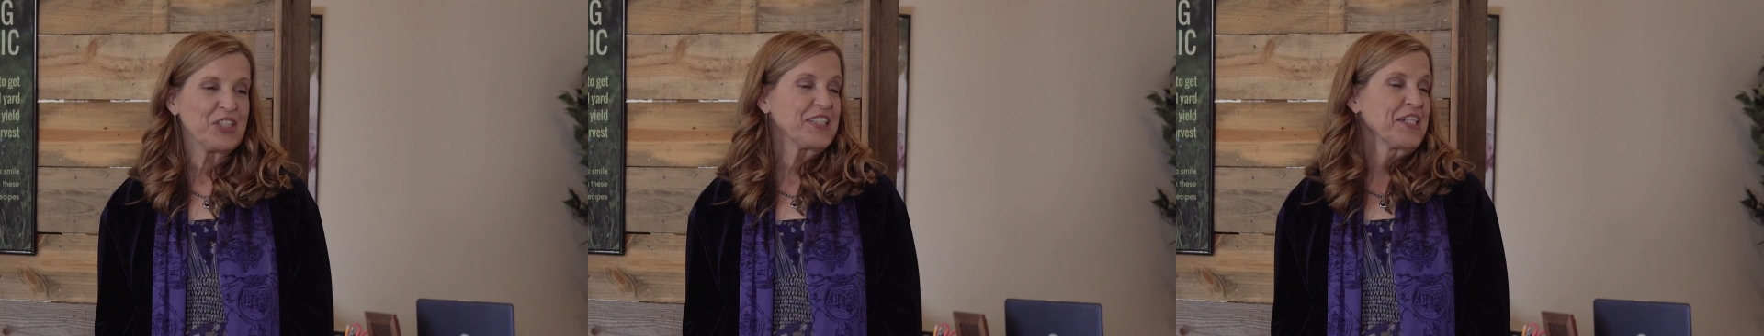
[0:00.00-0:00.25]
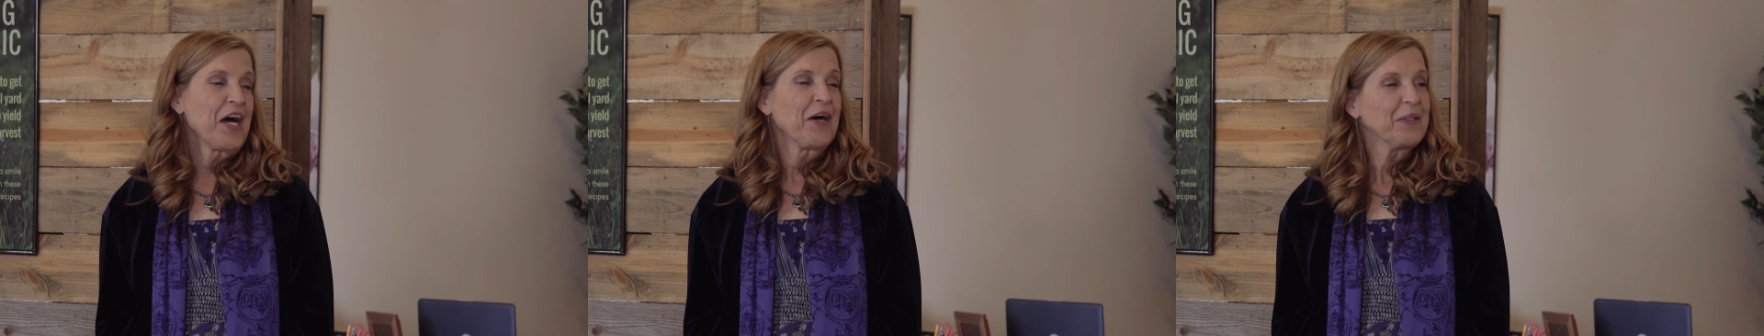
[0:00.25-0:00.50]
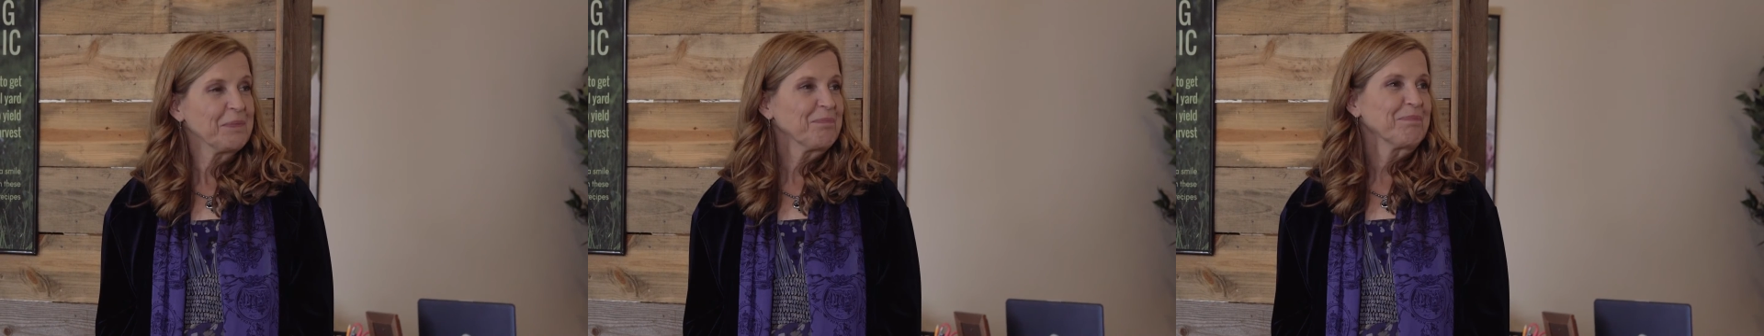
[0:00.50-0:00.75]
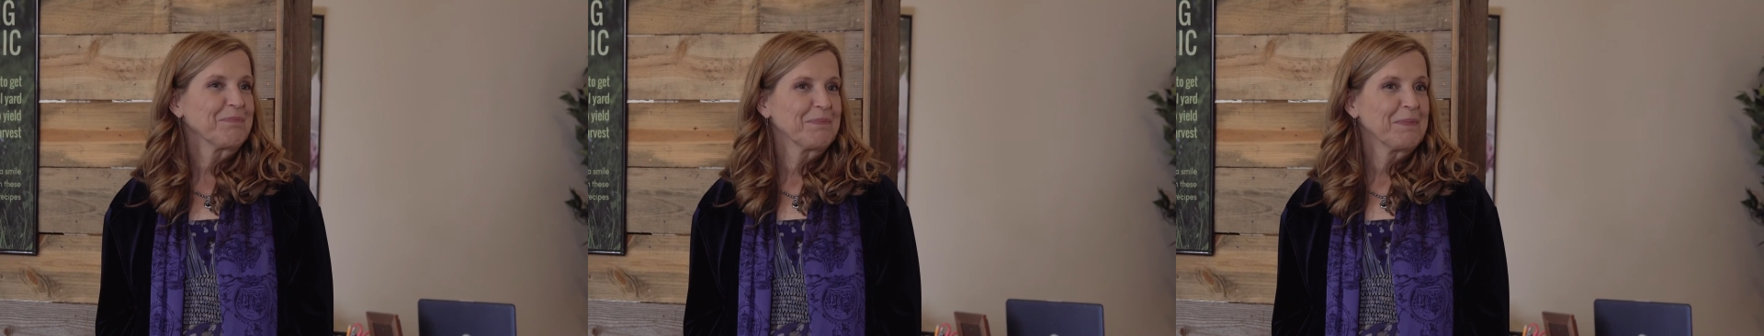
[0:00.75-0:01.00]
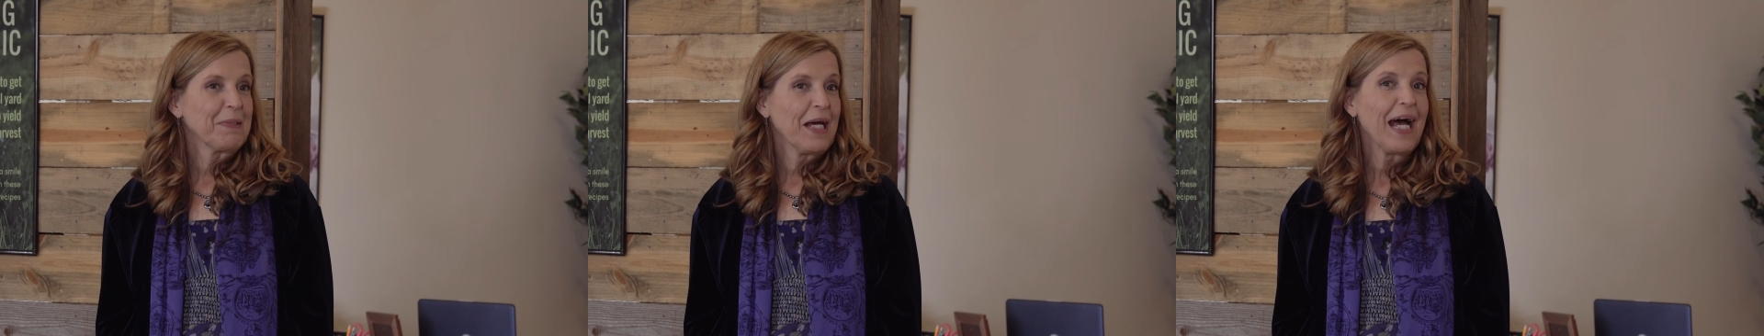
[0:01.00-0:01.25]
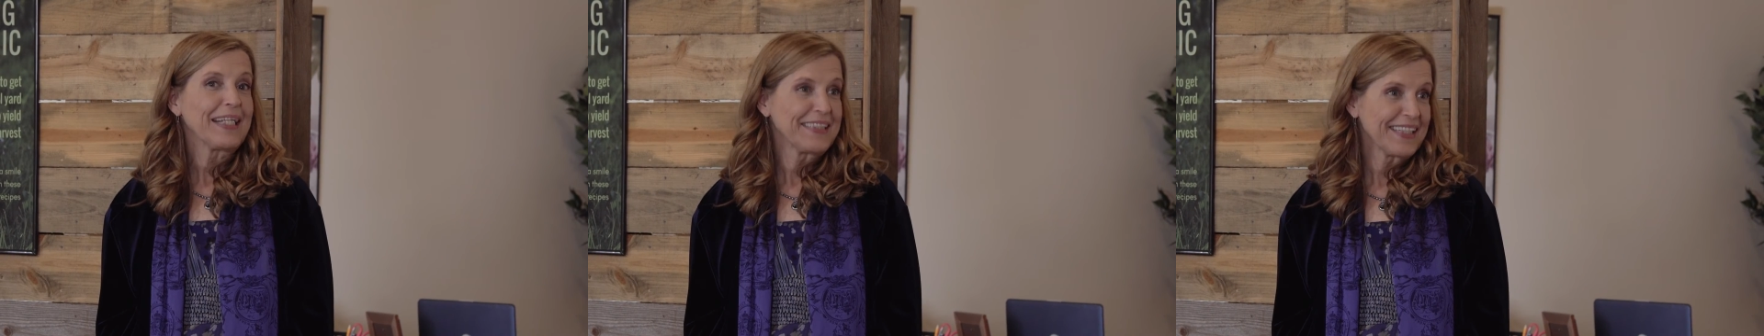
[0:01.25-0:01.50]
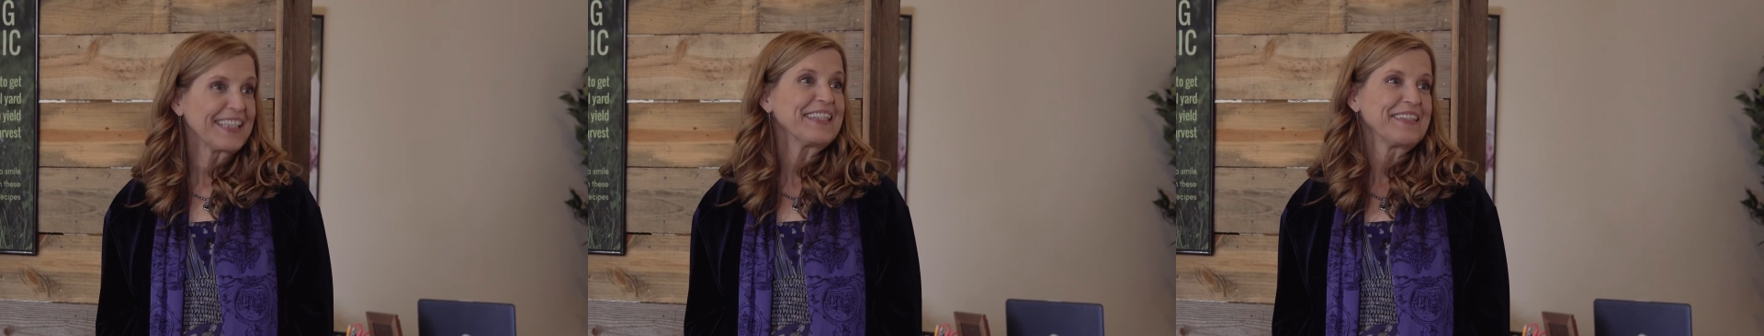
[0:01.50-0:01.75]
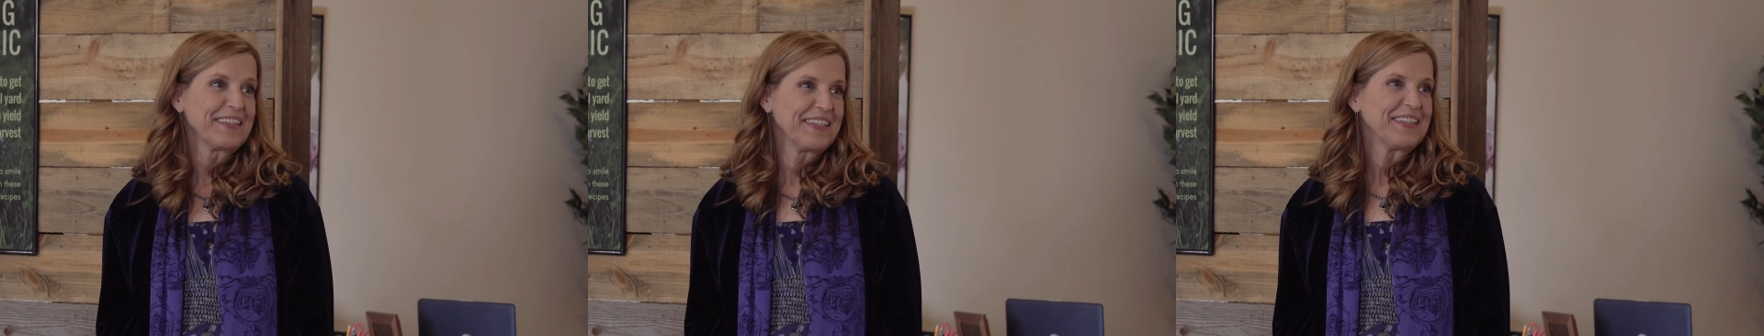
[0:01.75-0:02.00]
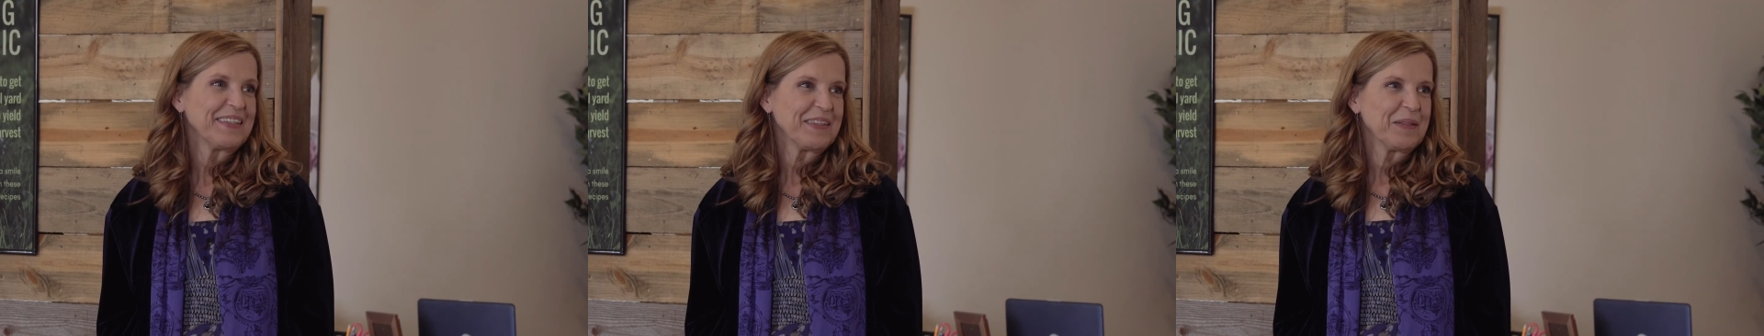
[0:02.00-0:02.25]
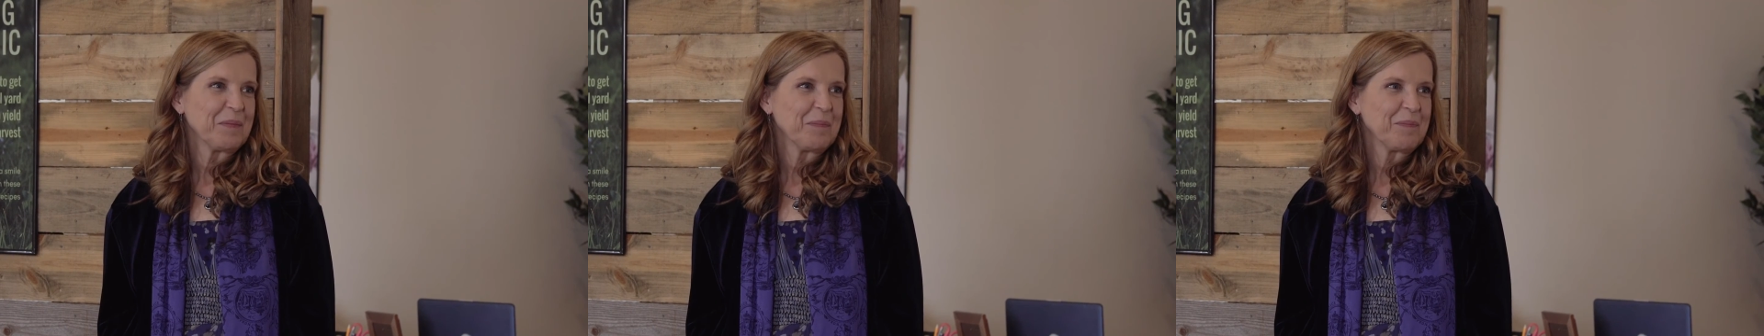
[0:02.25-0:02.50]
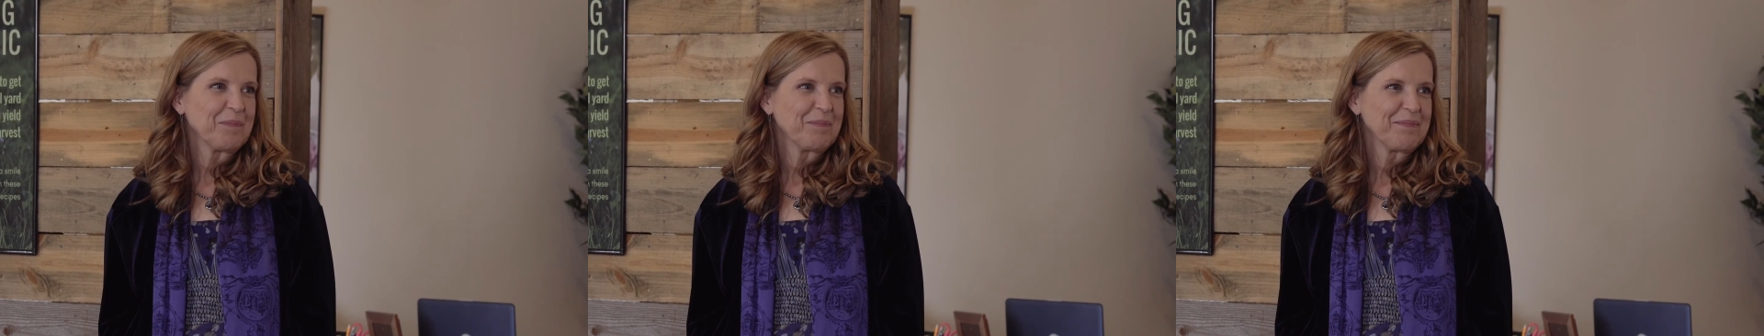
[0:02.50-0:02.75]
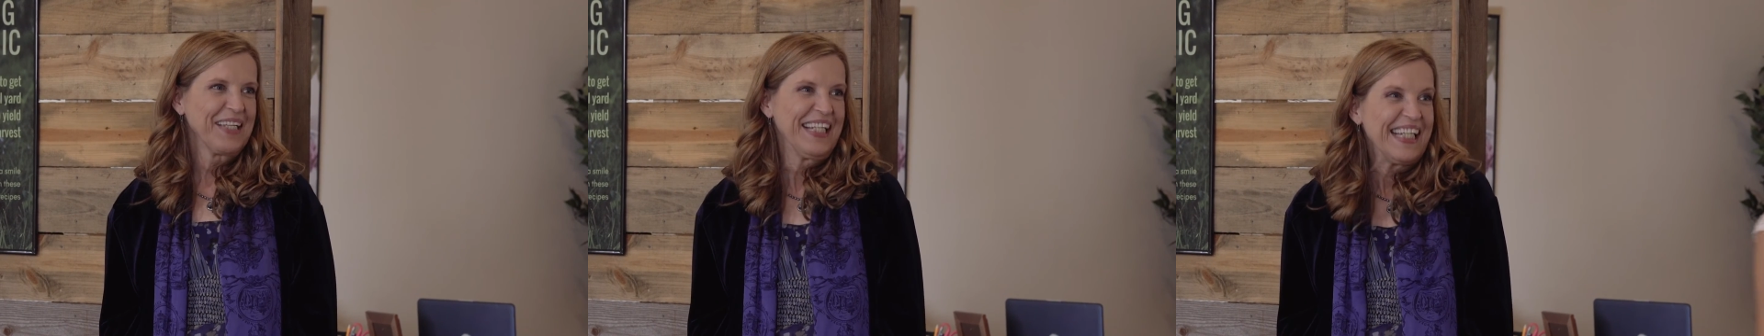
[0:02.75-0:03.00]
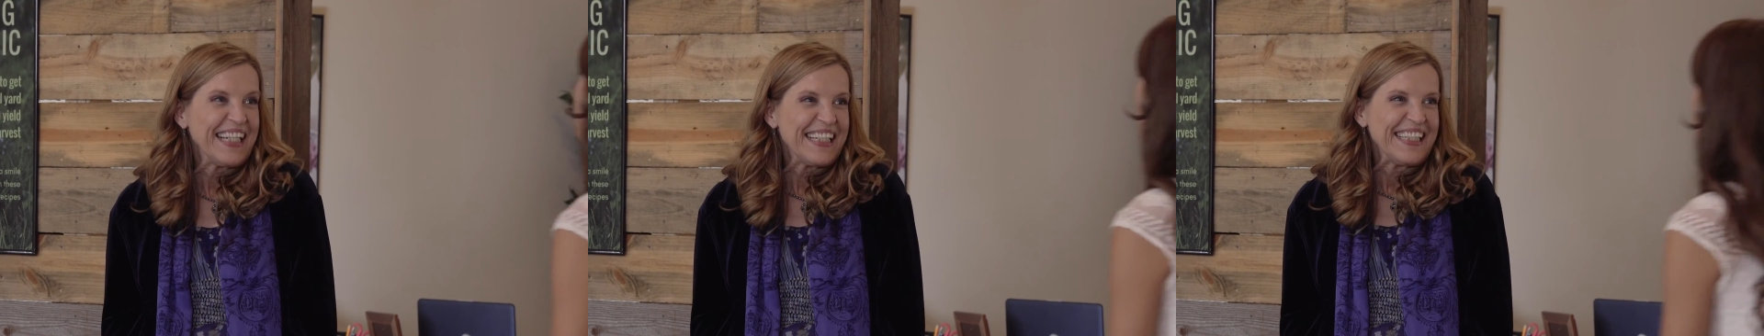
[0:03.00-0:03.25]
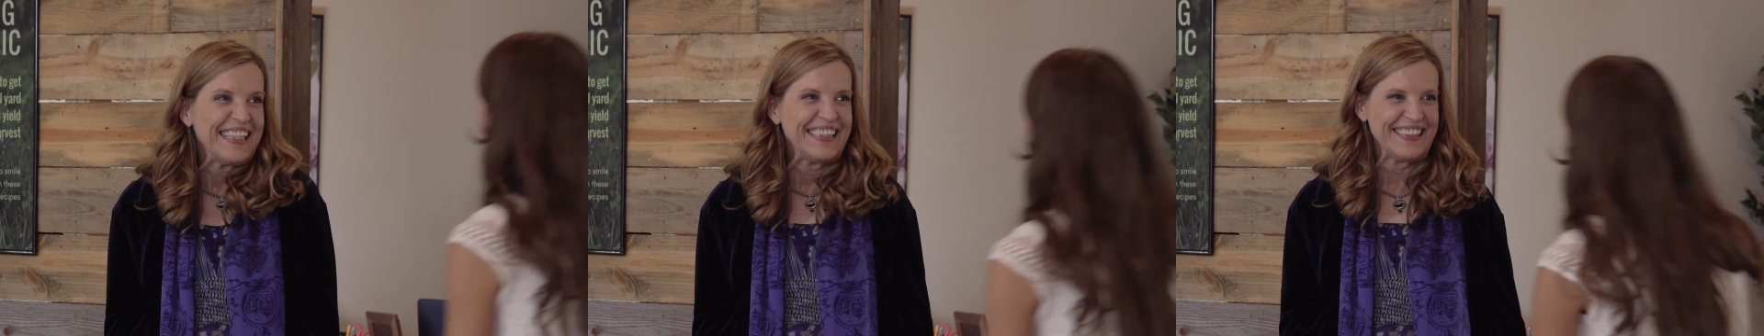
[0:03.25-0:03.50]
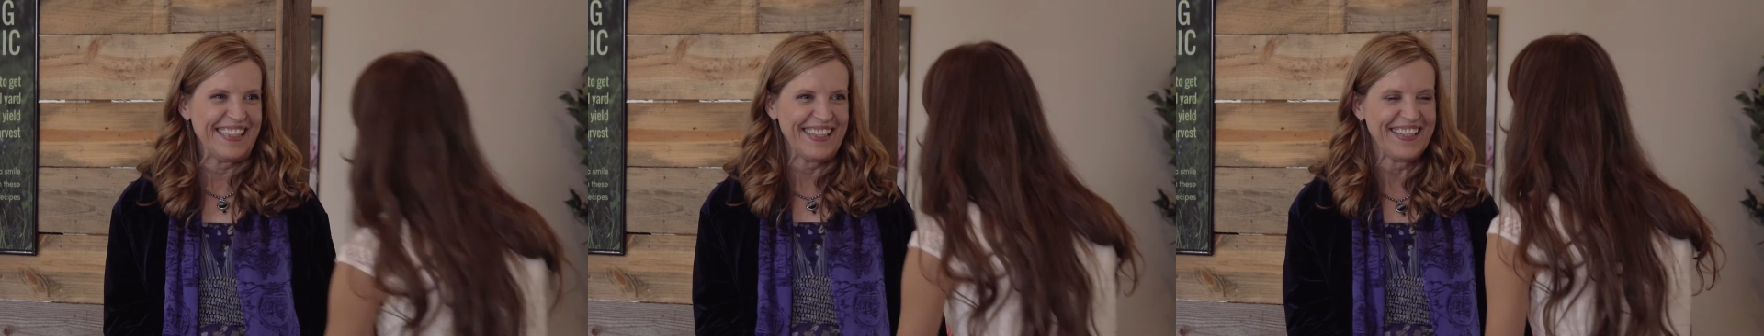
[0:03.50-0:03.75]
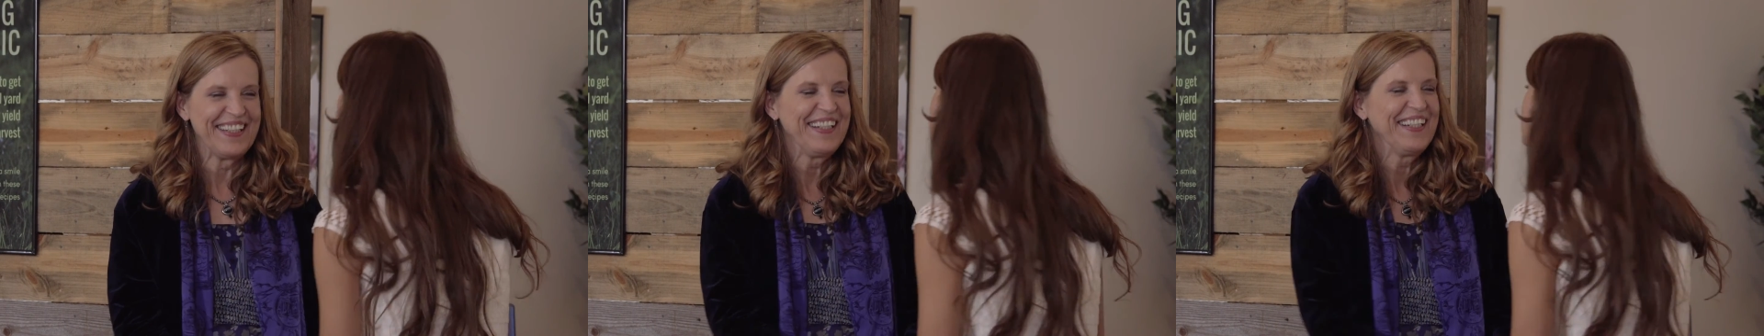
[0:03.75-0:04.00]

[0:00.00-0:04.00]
She's not. I deleted it. Oh, thank you,